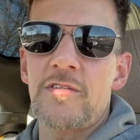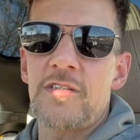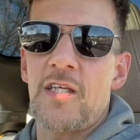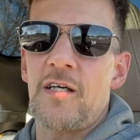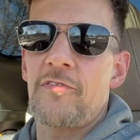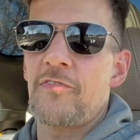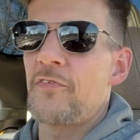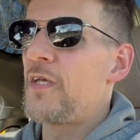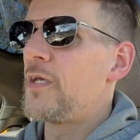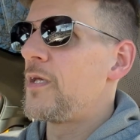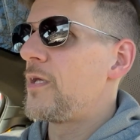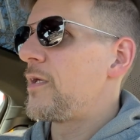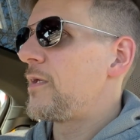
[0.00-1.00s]
stuff,
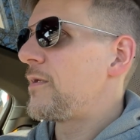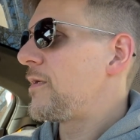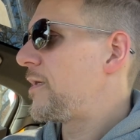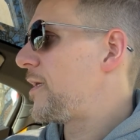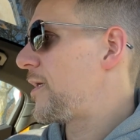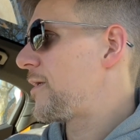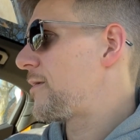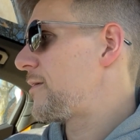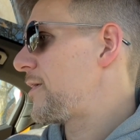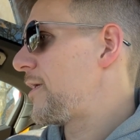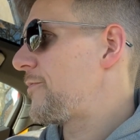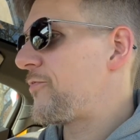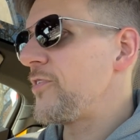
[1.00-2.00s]
and
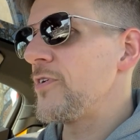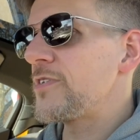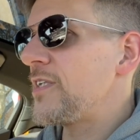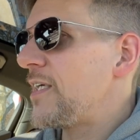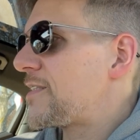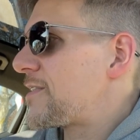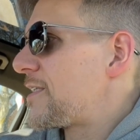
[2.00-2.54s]
it feels nice.